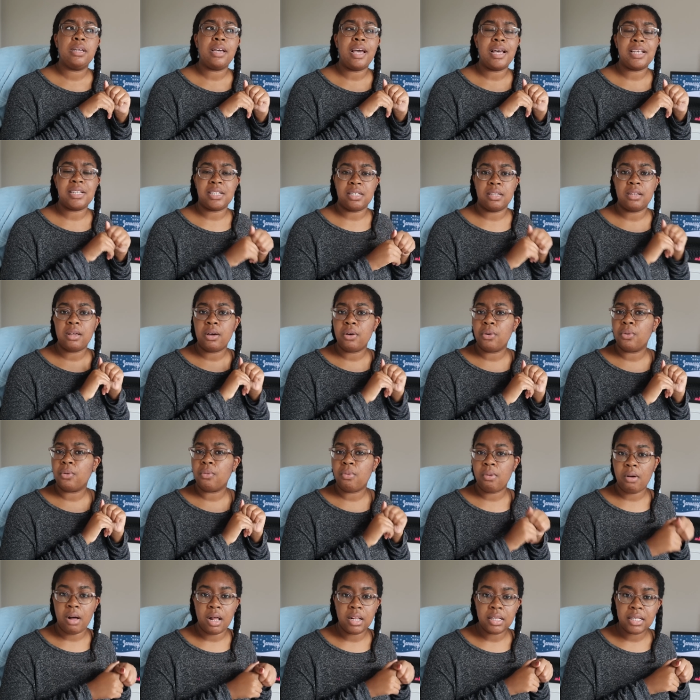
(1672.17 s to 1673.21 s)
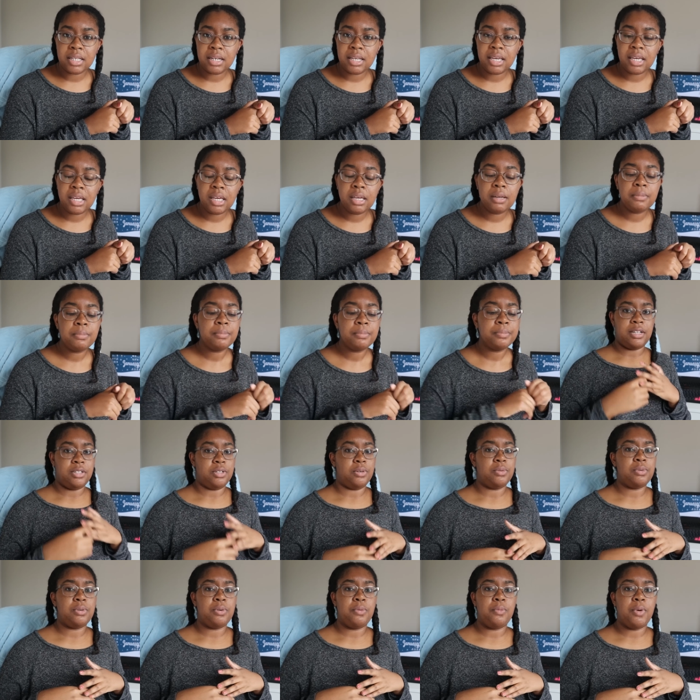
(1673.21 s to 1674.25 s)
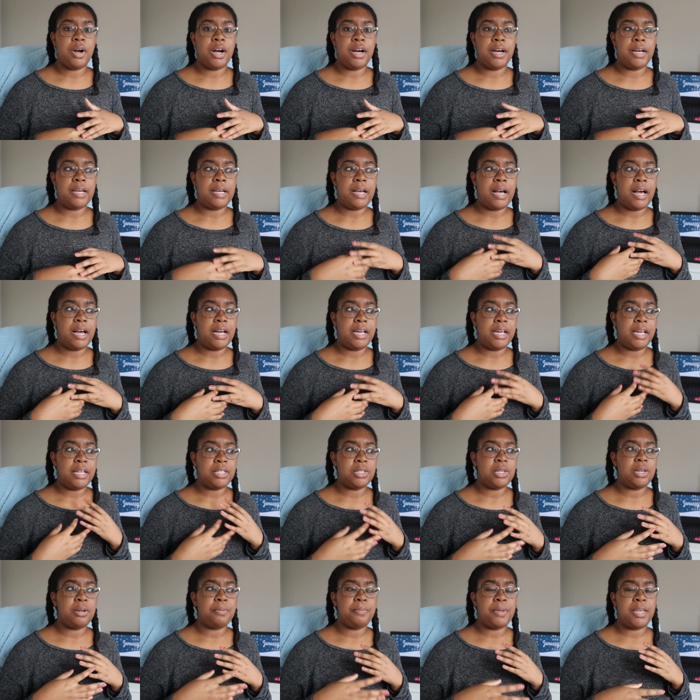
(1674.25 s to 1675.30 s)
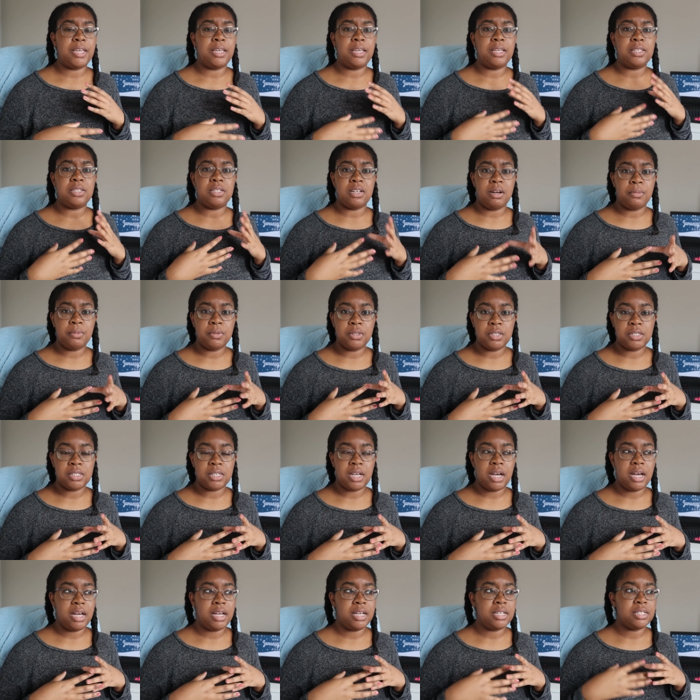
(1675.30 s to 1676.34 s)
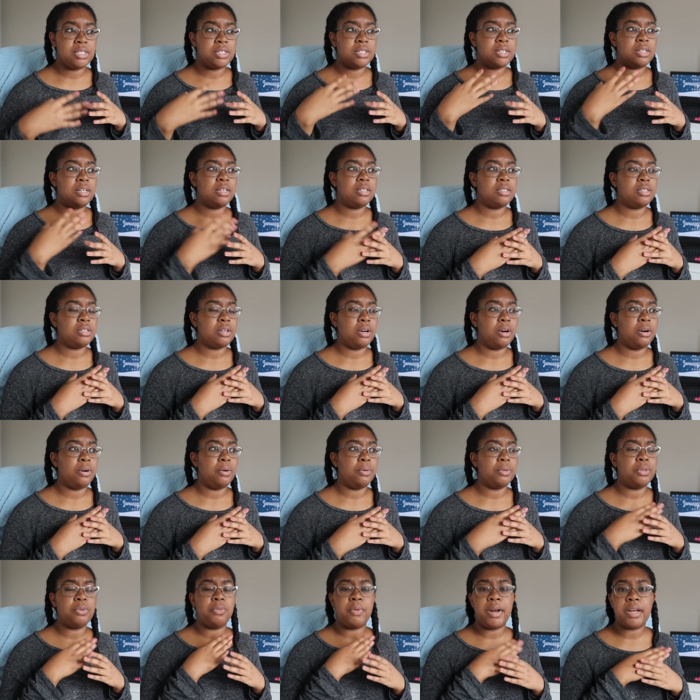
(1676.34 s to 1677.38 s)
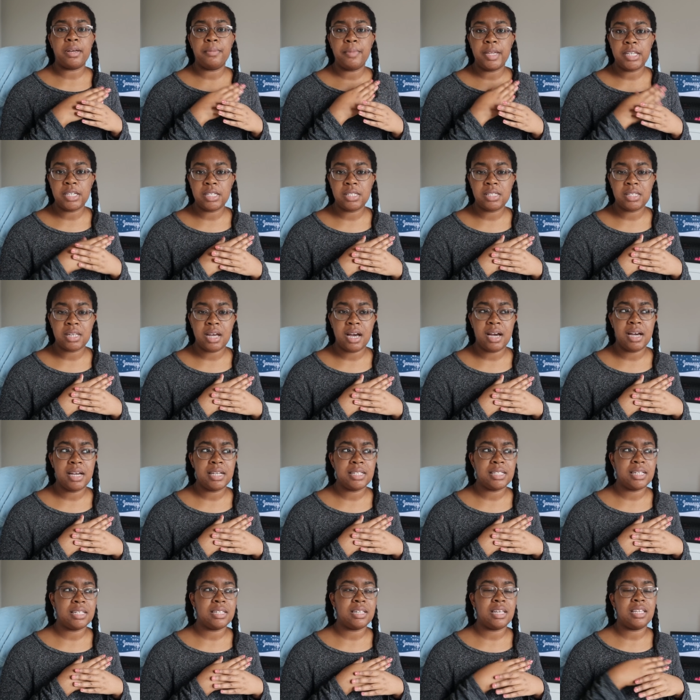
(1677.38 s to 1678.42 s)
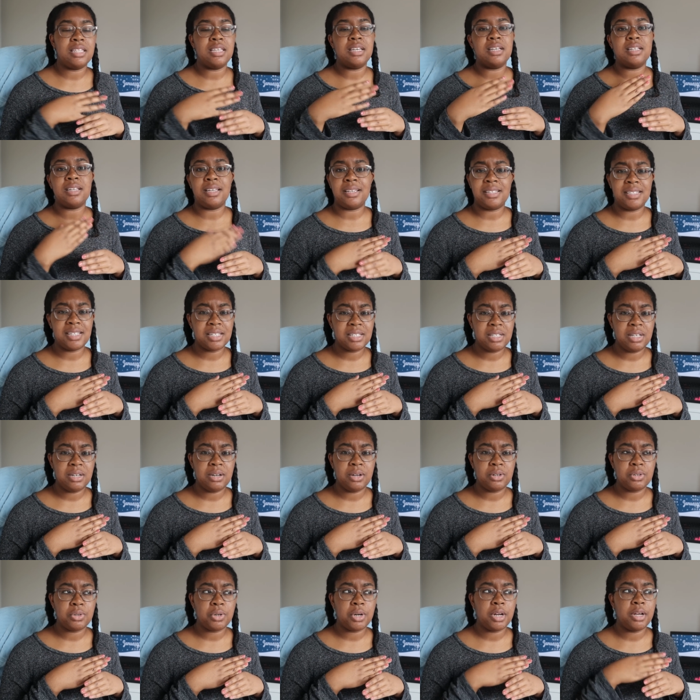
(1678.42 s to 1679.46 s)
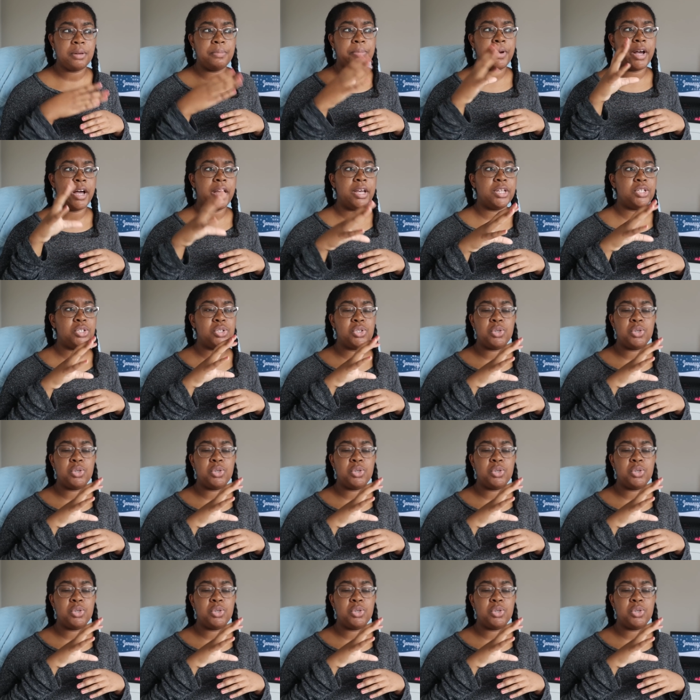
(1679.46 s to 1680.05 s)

as low quality. I don't know why. I ended up making it double the size. So the recommended size is I think like 1600 by